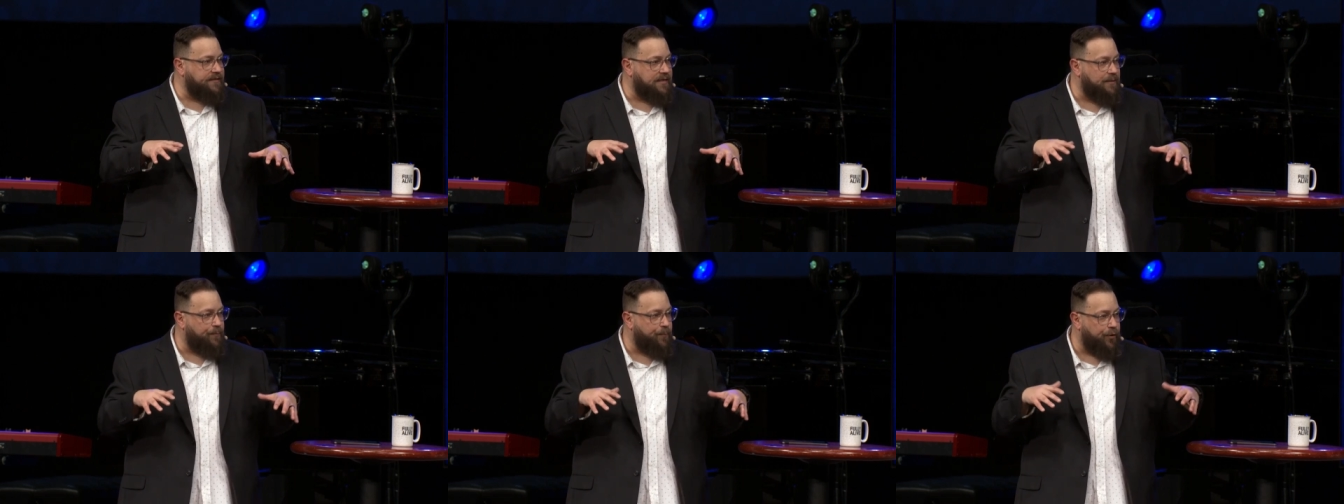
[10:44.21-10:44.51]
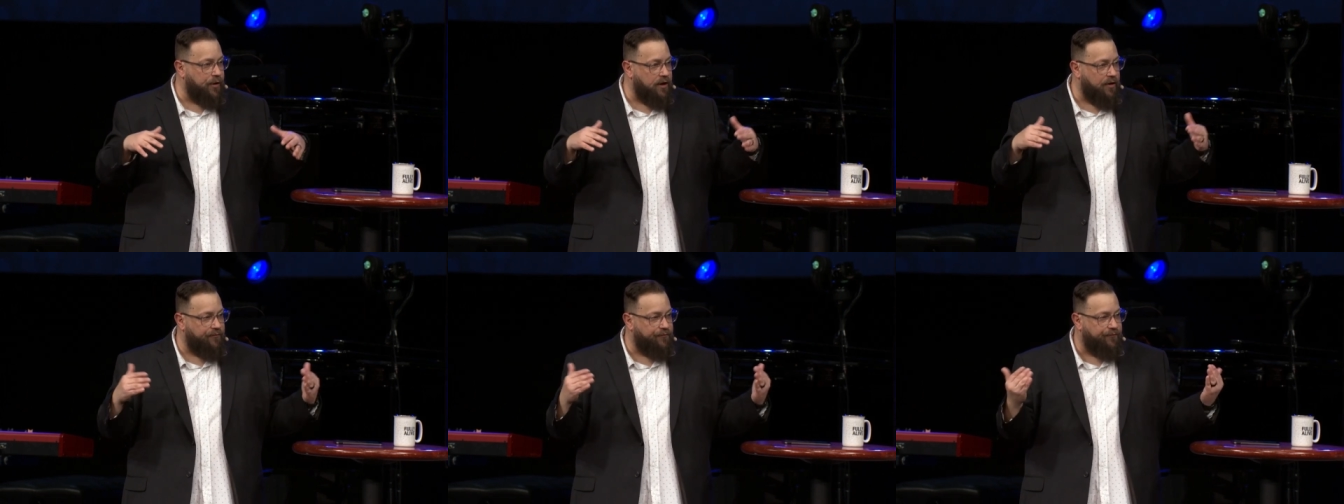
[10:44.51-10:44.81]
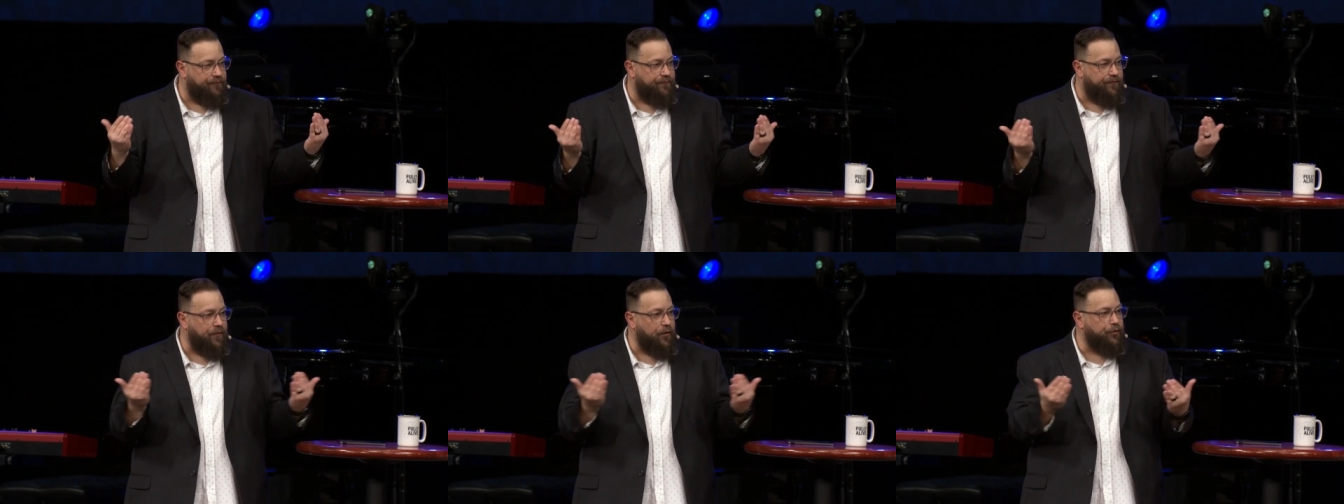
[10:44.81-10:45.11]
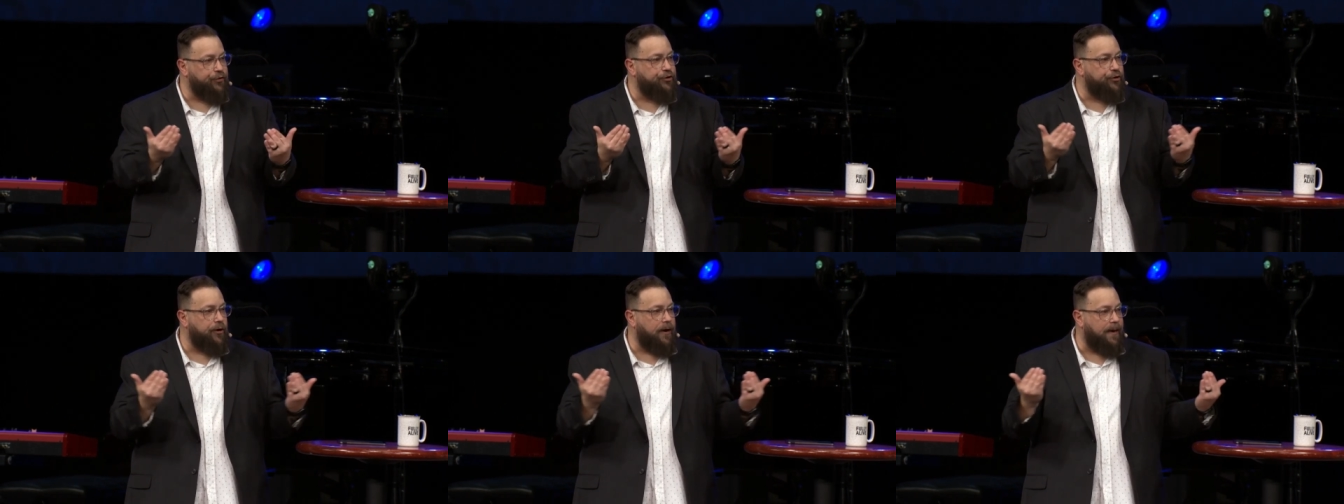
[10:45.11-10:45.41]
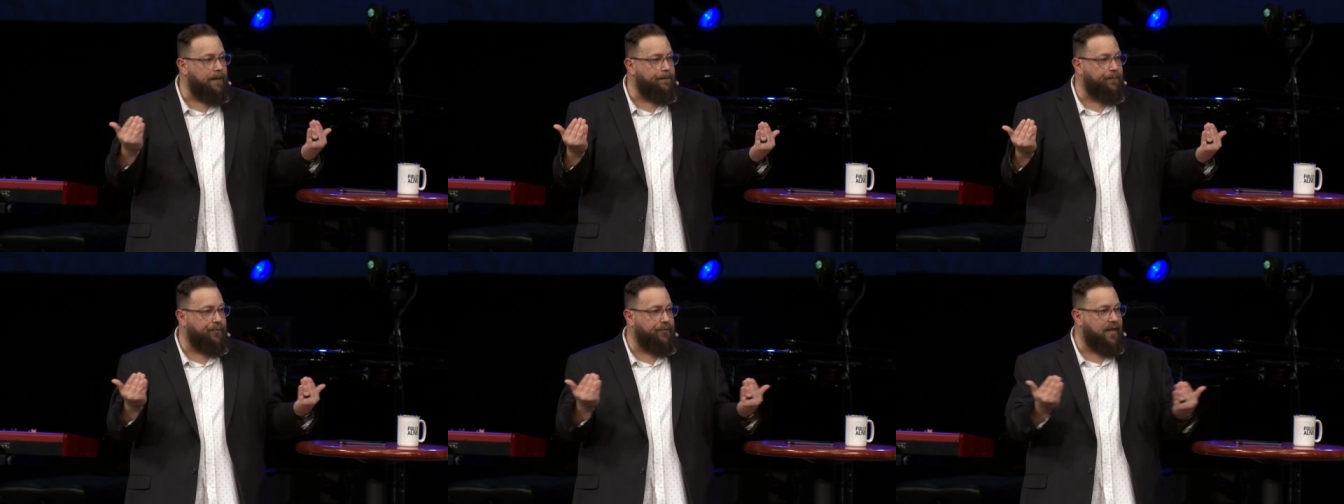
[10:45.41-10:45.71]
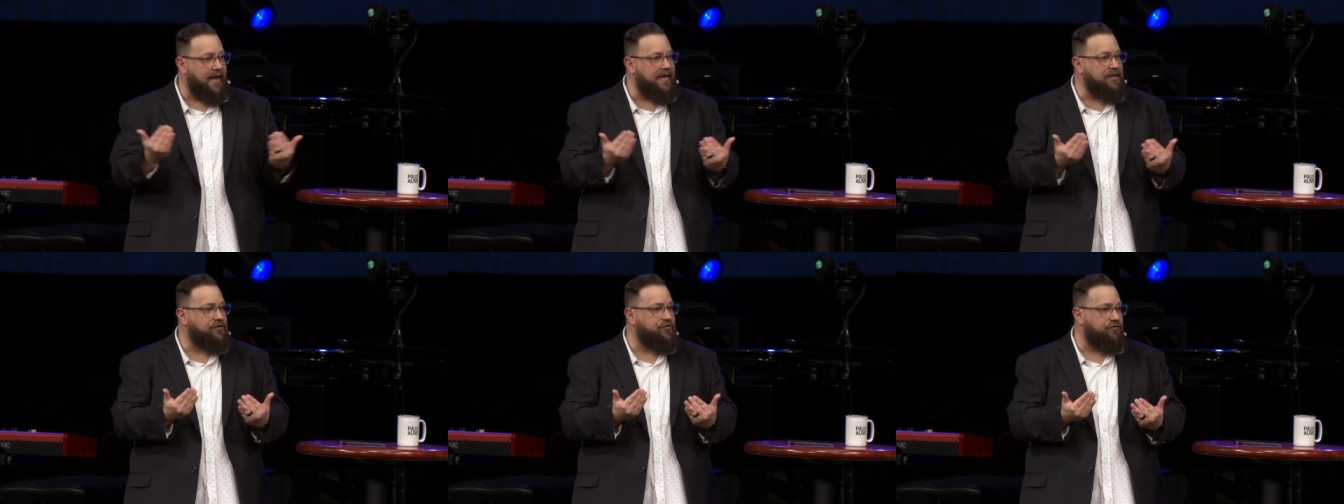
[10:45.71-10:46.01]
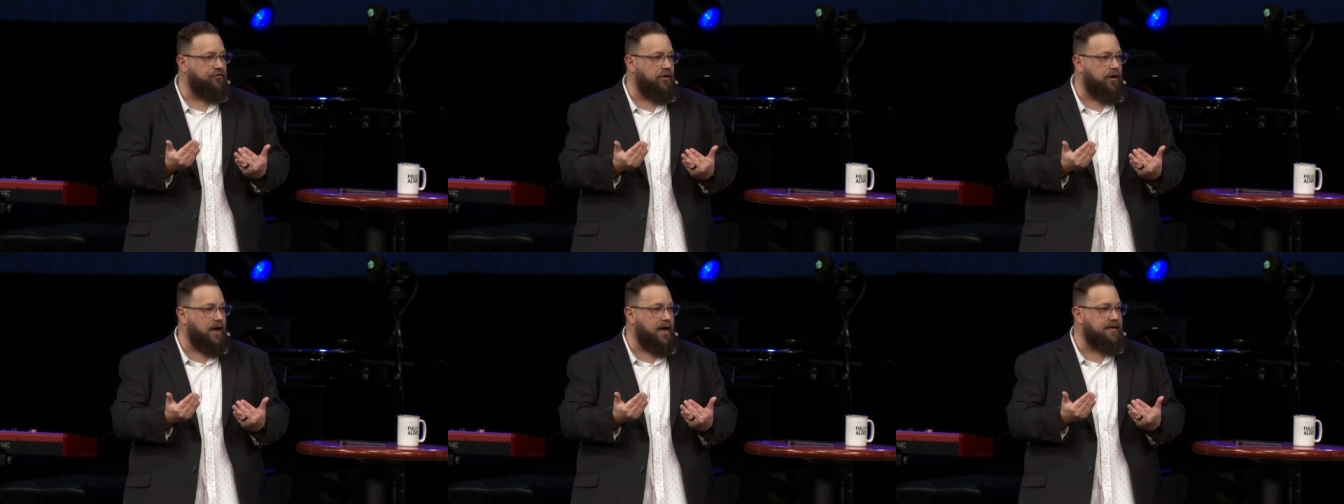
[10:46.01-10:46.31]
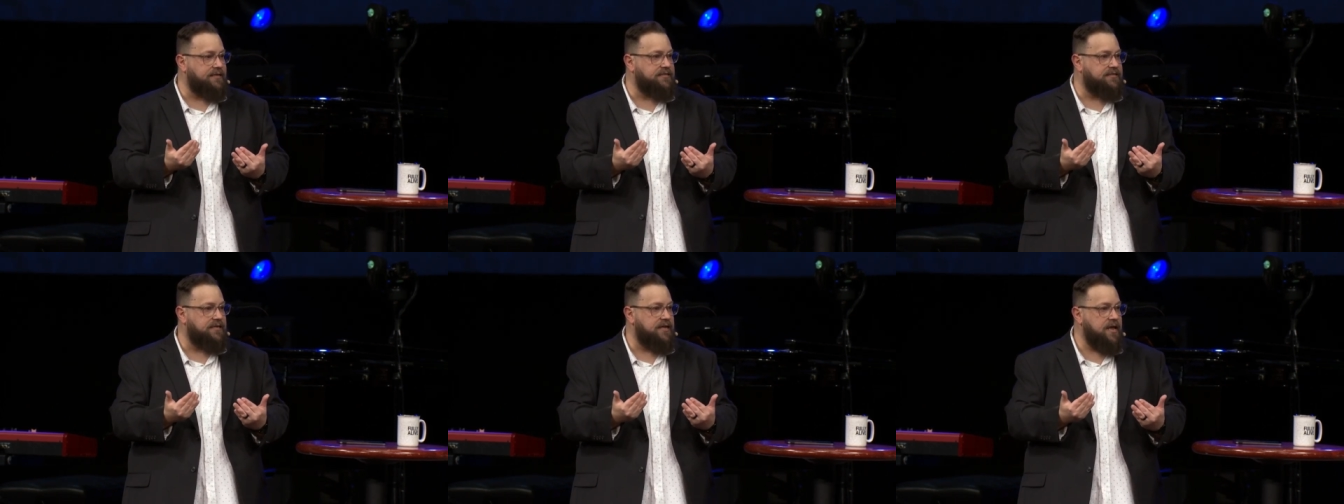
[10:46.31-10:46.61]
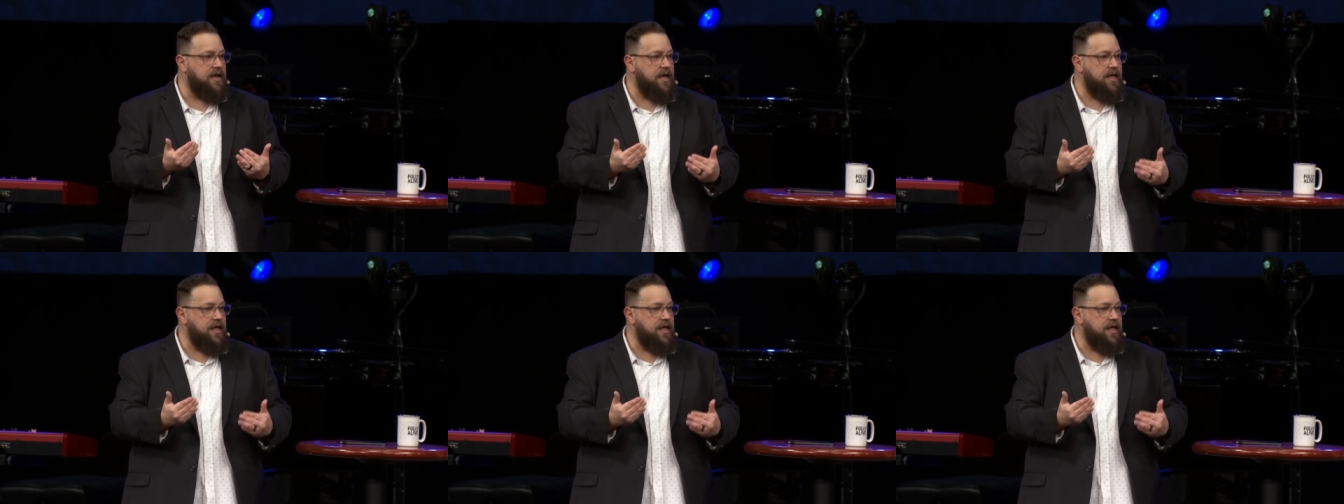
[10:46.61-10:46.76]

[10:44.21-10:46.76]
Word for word: to put a filter in place for us